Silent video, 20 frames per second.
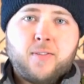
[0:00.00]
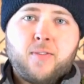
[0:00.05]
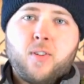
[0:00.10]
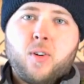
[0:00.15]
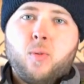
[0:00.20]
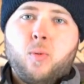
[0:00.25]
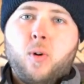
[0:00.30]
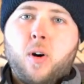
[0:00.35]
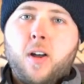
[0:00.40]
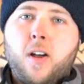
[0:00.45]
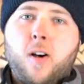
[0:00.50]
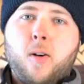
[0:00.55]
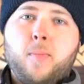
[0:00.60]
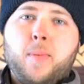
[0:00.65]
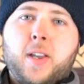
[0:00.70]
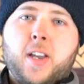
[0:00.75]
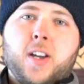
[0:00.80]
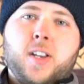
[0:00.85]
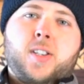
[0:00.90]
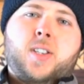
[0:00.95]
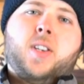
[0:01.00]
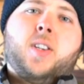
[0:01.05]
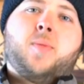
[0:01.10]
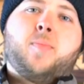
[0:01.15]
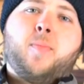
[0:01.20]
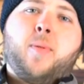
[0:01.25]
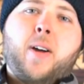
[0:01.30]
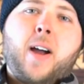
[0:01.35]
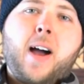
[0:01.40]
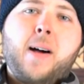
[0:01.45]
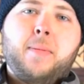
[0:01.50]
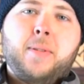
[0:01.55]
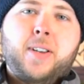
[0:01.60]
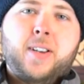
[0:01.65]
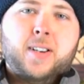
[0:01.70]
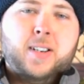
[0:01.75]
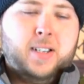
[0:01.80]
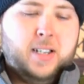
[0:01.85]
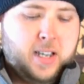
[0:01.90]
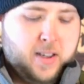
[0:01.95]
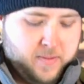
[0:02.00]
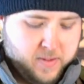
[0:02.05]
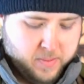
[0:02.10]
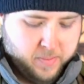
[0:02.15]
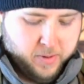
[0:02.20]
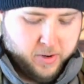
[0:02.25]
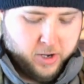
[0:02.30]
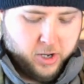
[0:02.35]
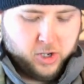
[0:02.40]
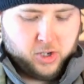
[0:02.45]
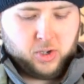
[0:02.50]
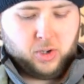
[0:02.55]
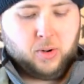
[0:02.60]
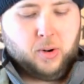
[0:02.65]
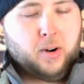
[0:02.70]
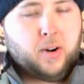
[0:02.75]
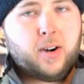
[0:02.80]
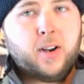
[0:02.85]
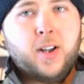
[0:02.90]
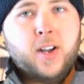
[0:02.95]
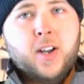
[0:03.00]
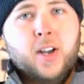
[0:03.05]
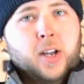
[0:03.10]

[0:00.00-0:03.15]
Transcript: for a while because it's probably going to leave you pretty sore.